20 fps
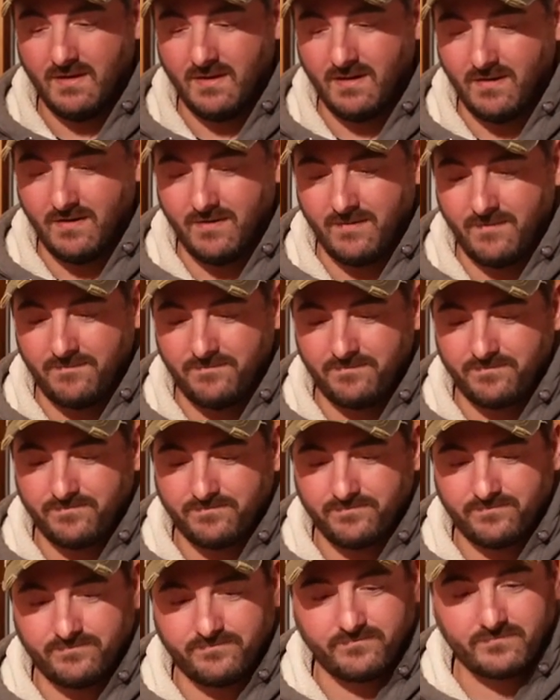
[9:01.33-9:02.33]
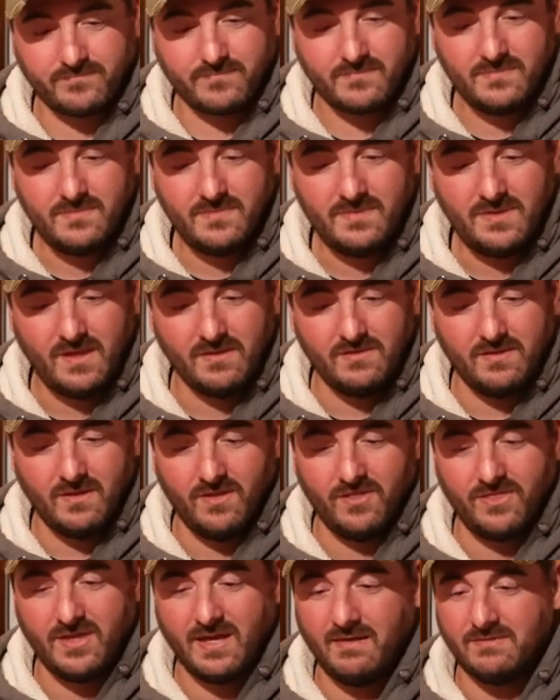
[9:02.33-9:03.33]
The
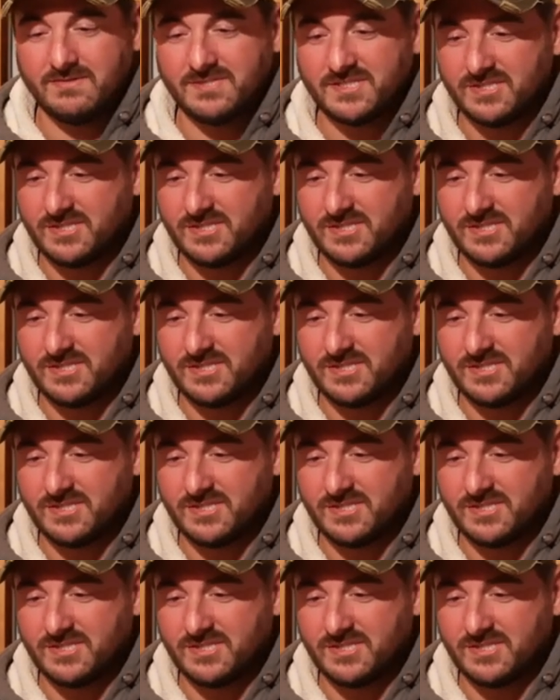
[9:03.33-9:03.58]
other thing I was